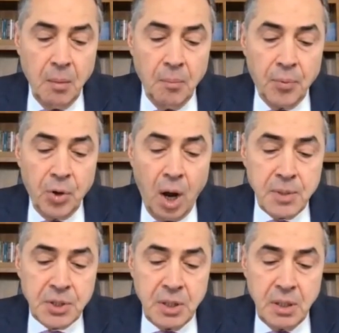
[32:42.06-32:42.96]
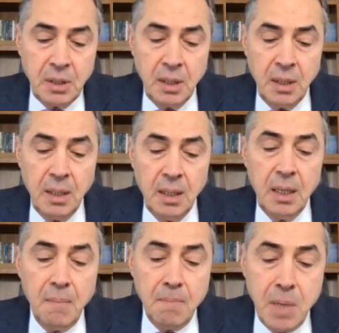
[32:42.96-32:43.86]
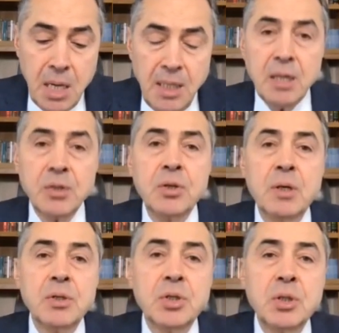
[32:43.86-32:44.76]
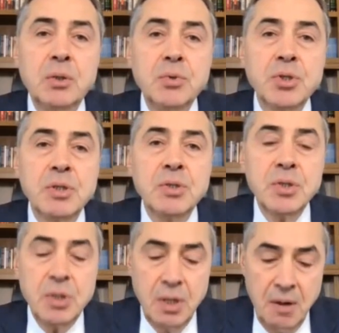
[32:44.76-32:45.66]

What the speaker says: promising immediate solutions